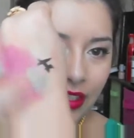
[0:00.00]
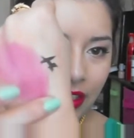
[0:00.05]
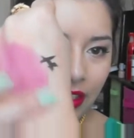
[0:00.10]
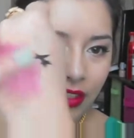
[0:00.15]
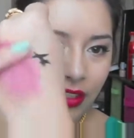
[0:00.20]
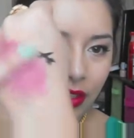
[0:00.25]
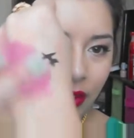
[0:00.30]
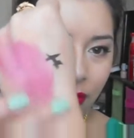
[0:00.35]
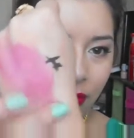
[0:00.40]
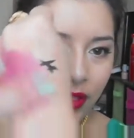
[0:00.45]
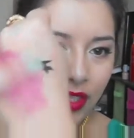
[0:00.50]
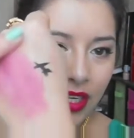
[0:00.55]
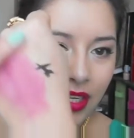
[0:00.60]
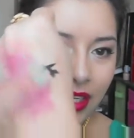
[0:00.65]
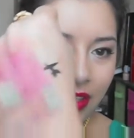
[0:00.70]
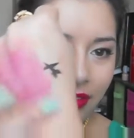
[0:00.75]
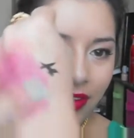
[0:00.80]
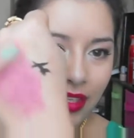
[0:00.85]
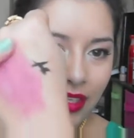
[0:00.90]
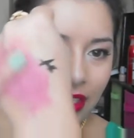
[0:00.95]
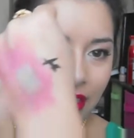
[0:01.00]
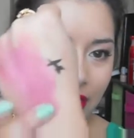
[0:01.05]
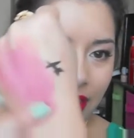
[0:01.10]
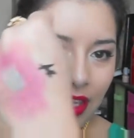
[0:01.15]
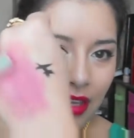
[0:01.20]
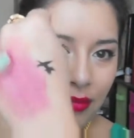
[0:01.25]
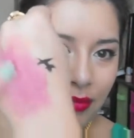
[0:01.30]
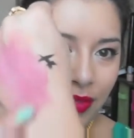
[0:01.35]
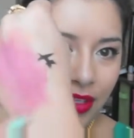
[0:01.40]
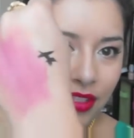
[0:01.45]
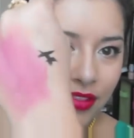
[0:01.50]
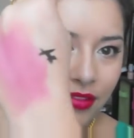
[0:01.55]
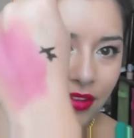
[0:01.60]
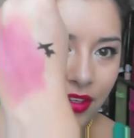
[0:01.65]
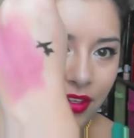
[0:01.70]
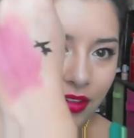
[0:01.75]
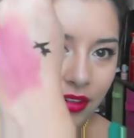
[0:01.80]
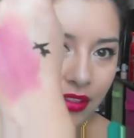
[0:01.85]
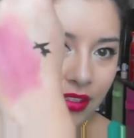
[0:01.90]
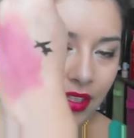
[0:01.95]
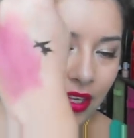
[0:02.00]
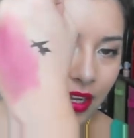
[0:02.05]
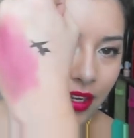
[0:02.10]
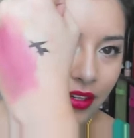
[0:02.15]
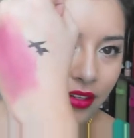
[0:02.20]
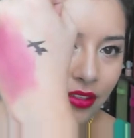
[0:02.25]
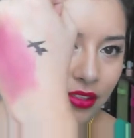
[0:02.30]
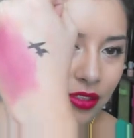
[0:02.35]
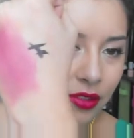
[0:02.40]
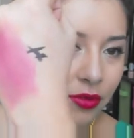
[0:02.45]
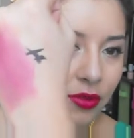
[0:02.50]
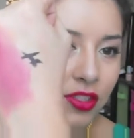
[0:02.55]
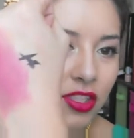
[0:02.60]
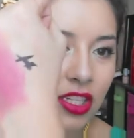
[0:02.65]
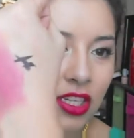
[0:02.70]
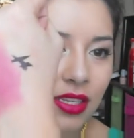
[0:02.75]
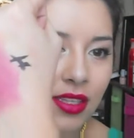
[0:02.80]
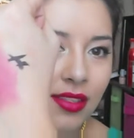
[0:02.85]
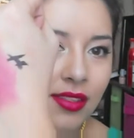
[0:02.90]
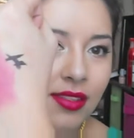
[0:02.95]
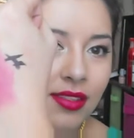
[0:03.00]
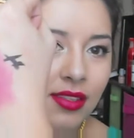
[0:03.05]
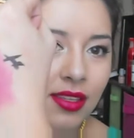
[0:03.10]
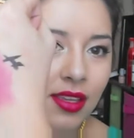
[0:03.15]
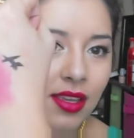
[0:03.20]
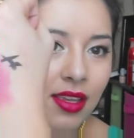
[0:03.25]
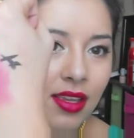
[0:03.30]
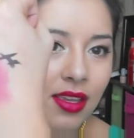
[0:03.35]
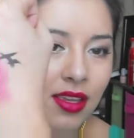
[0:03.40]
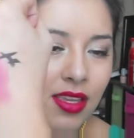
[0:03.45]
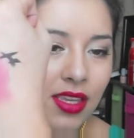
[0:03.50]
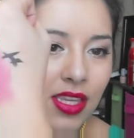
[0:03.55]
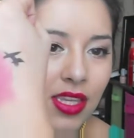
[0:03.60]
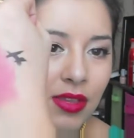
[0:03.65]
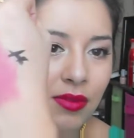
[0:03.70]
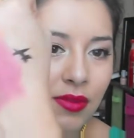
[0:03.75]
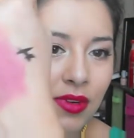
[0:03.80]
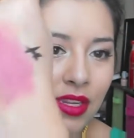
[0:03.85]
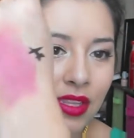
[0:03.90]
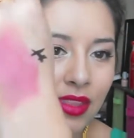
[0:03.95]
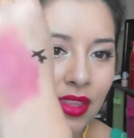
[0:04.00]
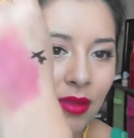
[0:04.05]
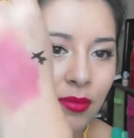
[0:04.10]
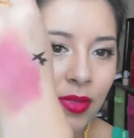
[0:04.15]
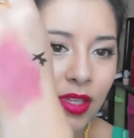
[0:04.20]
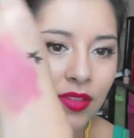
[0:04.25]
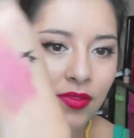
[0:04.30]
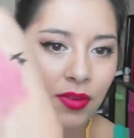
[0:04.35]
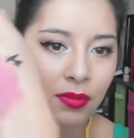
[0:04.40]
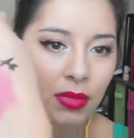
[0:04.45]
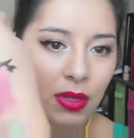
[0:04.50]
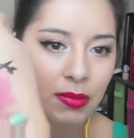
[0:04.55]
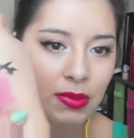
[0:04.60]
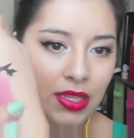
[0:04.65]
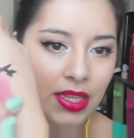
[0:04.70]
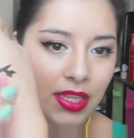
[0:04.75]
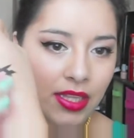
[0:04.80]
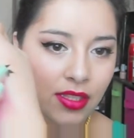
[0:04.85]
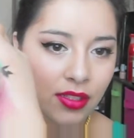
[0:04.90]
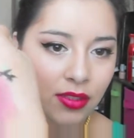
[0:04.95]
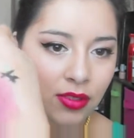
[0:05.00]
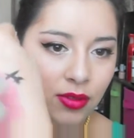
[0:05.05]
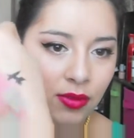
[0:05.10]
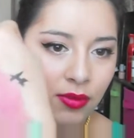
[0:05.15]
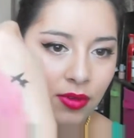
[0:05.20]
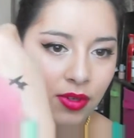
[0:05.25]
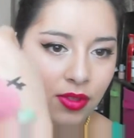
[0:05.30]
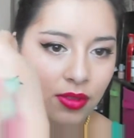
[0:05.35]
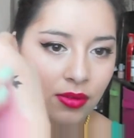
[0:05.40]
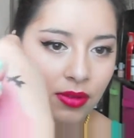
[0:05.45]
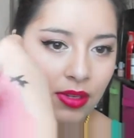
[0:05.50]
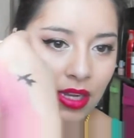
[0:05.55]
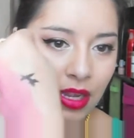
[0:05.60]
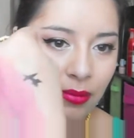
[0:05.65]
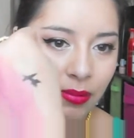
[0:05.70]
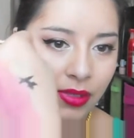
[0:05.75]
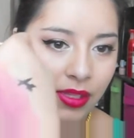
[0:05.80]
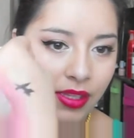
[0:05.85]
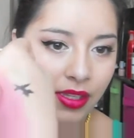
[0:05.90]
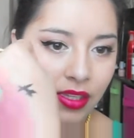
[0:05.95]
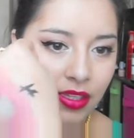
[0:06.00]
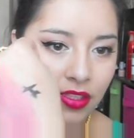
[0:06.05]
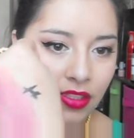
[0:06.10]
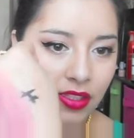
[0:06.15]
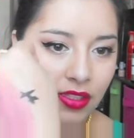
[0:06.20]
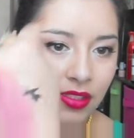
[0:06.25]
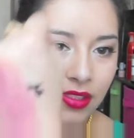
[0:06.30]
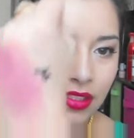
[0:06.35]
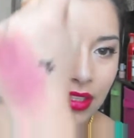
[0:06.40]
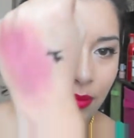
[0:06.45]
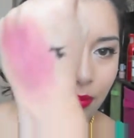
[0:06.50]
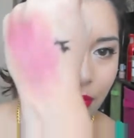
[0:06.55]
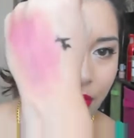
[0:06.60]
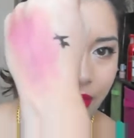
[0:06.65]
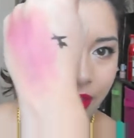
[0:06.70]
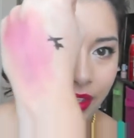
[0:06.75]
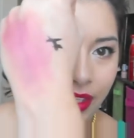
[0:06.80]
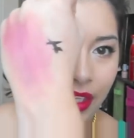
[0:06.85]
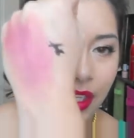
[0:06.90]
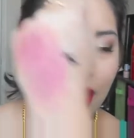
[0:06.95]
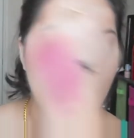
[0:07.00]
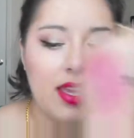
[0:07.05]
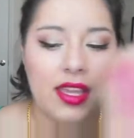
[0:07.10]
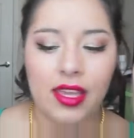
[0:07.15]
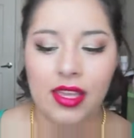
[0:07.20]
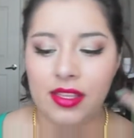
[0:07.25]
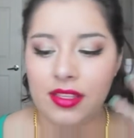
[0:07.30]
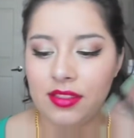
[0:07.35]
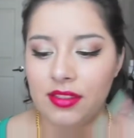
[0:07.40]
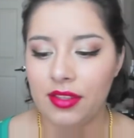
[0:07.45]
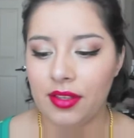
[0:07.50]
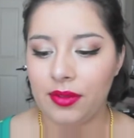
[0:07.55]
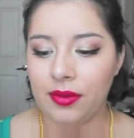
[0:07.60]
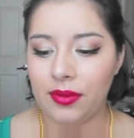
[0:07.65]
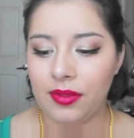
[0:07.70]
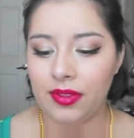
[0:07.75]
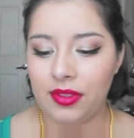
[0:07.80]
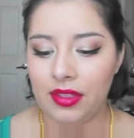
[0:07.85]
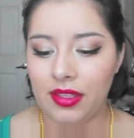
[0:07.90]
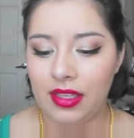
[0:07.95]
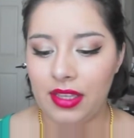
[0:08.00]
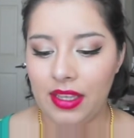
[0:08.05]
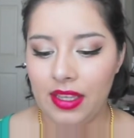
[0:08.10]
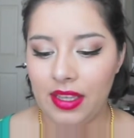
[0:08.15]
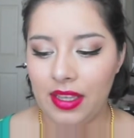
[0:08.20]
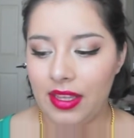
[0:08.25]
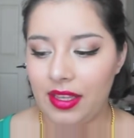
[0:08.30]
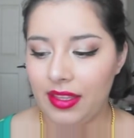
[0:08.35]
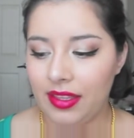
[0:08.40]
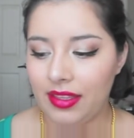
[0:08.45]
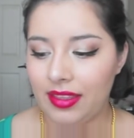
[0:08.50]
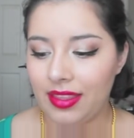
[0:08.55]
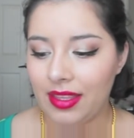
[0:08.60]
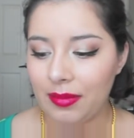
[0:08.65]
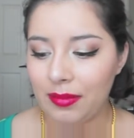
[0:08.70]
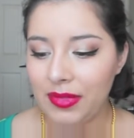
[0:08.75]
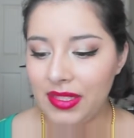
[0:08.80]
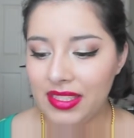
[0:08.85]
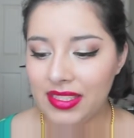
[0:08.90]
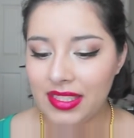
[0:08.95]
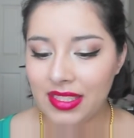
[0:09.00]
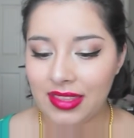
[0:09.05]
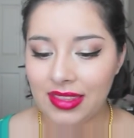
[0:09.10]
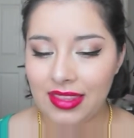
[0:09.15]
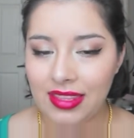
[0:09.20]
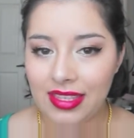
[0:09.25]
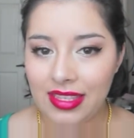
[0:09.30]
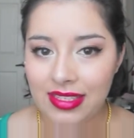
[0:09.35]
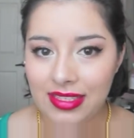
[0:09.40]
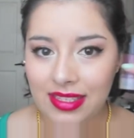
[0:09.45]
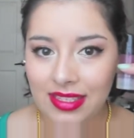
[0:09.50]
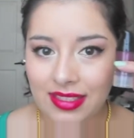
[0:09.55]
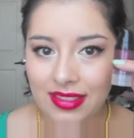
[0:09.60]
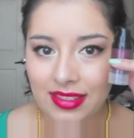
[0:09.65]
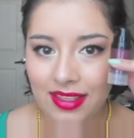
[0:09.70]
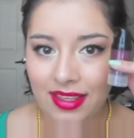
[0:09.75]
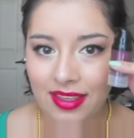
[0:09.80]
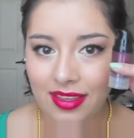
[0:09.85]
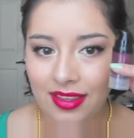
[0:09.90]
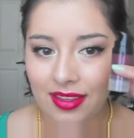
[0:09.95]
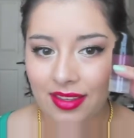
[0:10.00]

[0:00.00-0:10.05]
you wouldn't even need that much for your entire 2 cheeks. You would need that much for maybe like 2 or 3 applications separately. So that means that this is like